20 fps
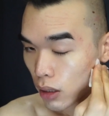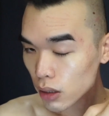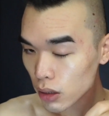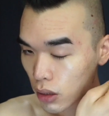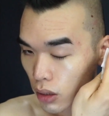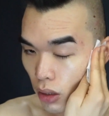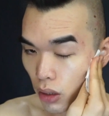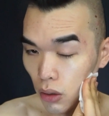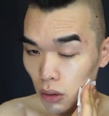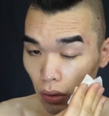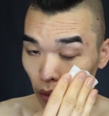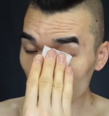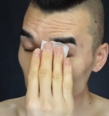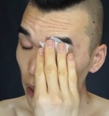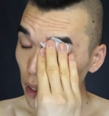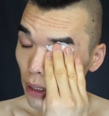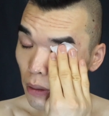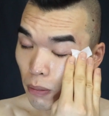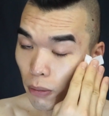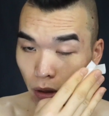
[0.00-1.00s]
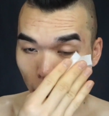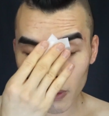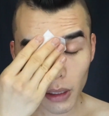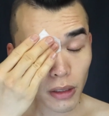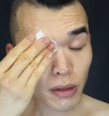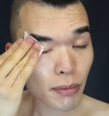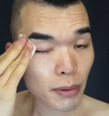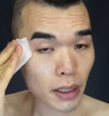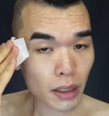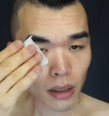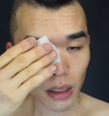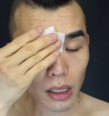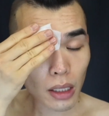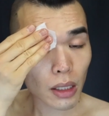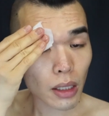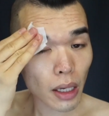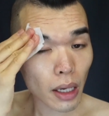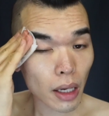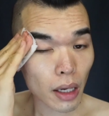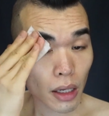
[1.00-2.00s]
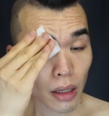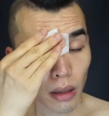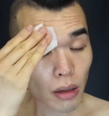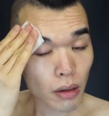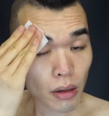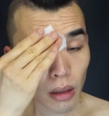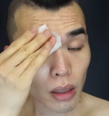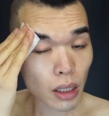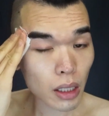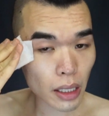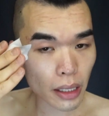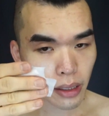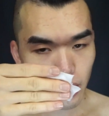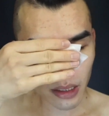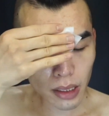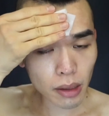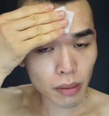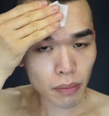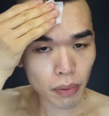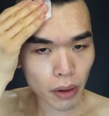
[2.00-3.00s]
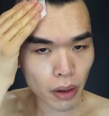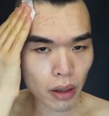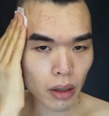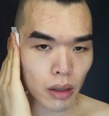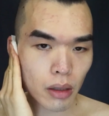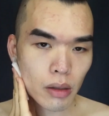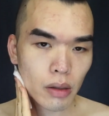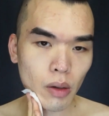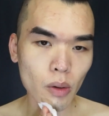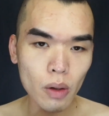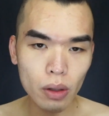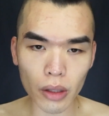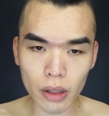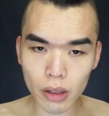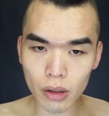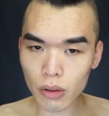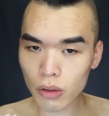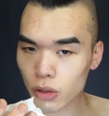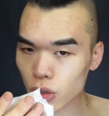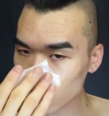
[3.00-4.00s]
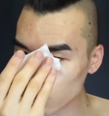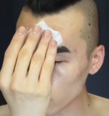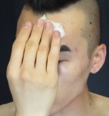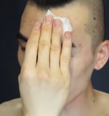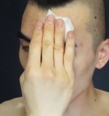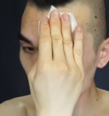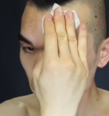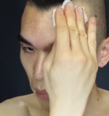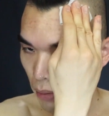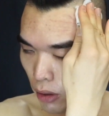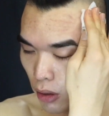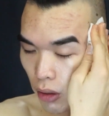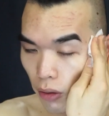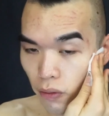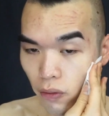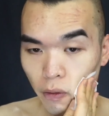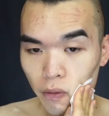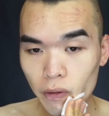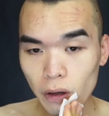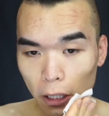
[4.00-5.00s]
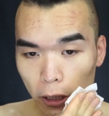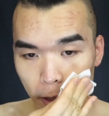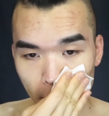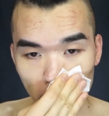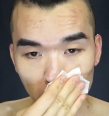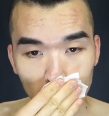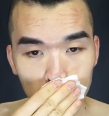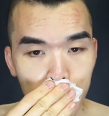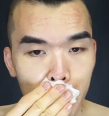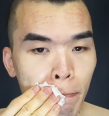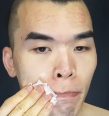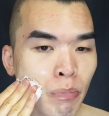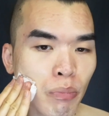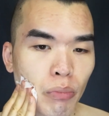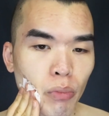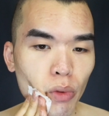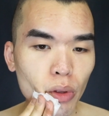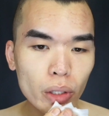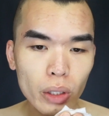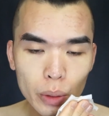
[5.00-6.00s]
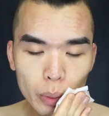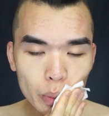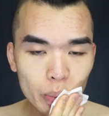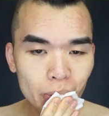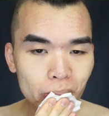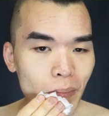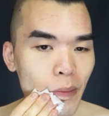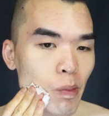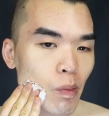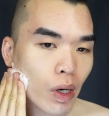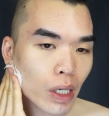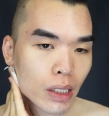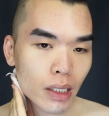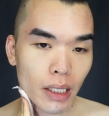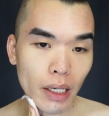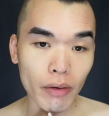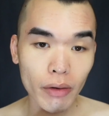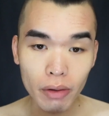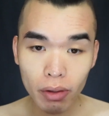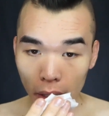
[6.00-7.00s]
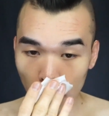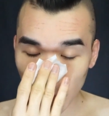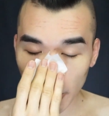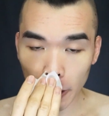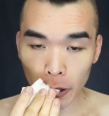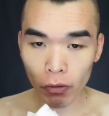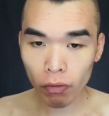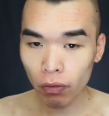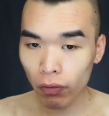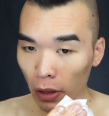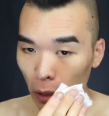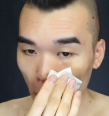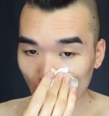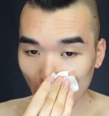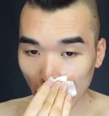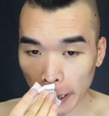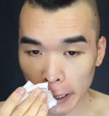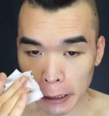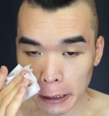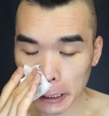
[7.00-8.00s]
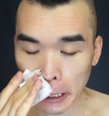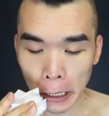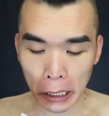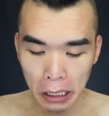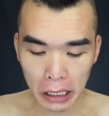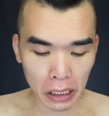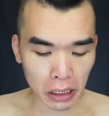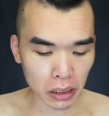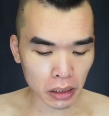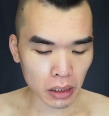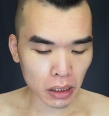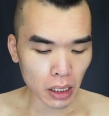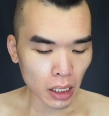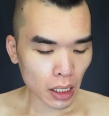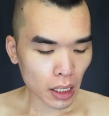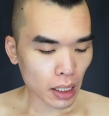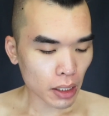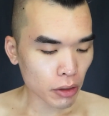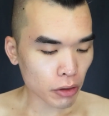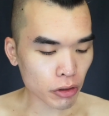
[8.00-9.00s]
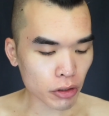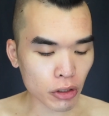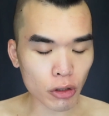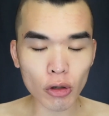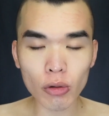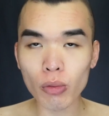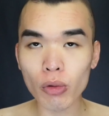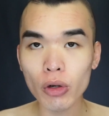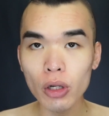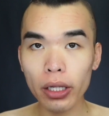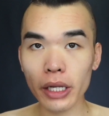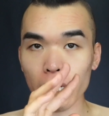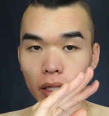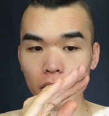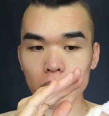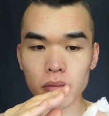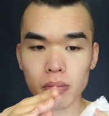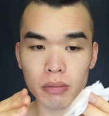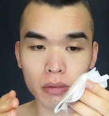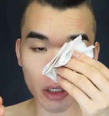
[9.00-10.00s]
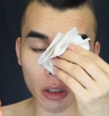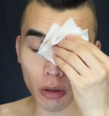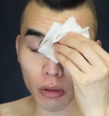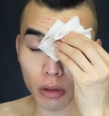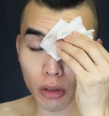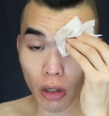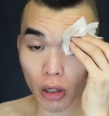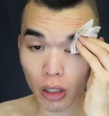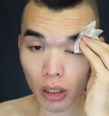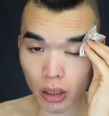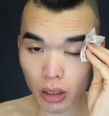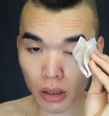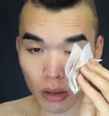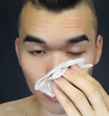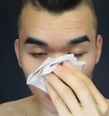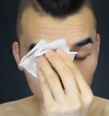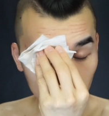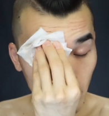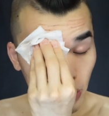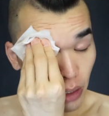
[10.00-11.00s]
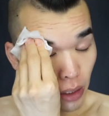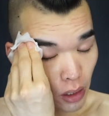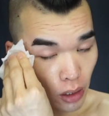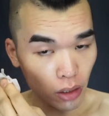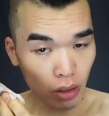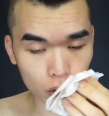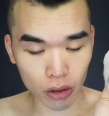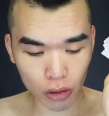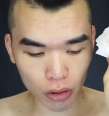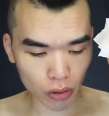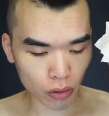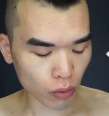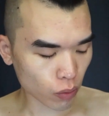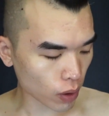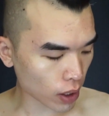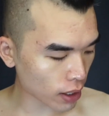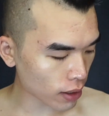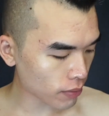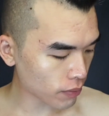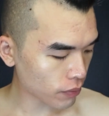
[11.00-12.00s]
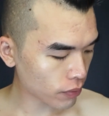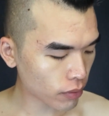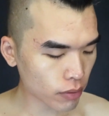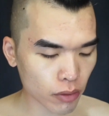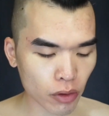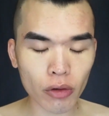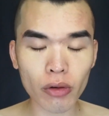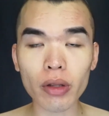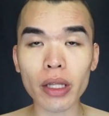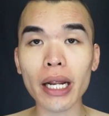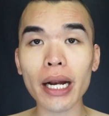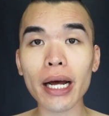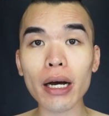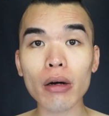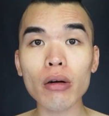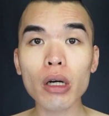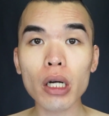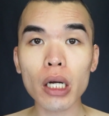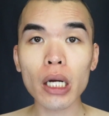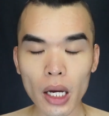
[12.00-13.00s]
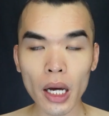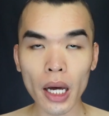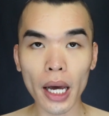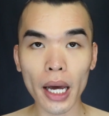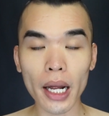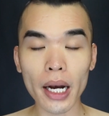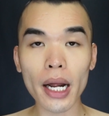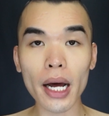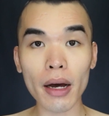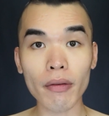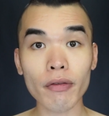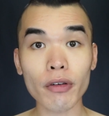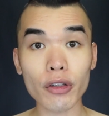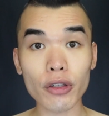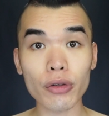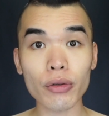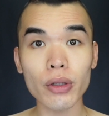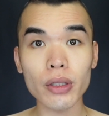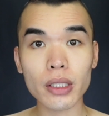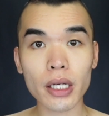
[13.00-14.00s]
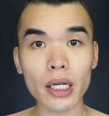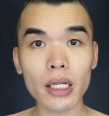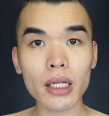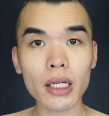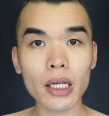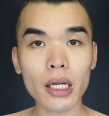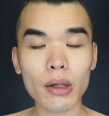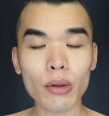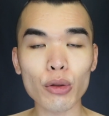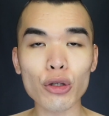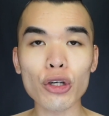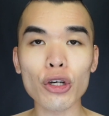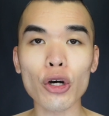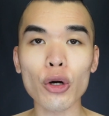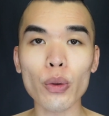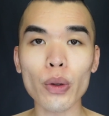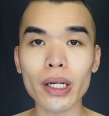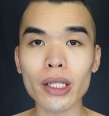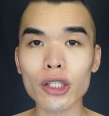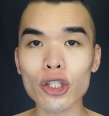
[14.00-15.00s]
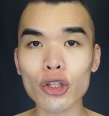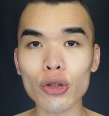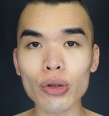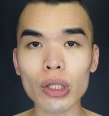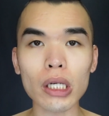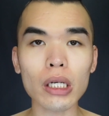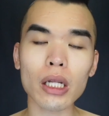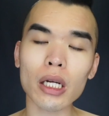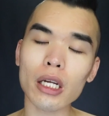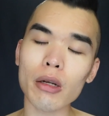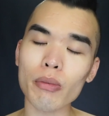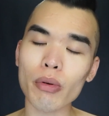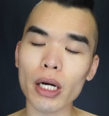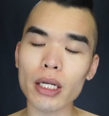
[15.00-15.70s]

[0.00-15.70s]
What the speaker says: So this is pretty much about the cleansing part or the sweeping part of the face. Once everything you feel like is clean, there's no more like darkness or whatnot on your white, throw that out. And after you are done, you go into the cleaning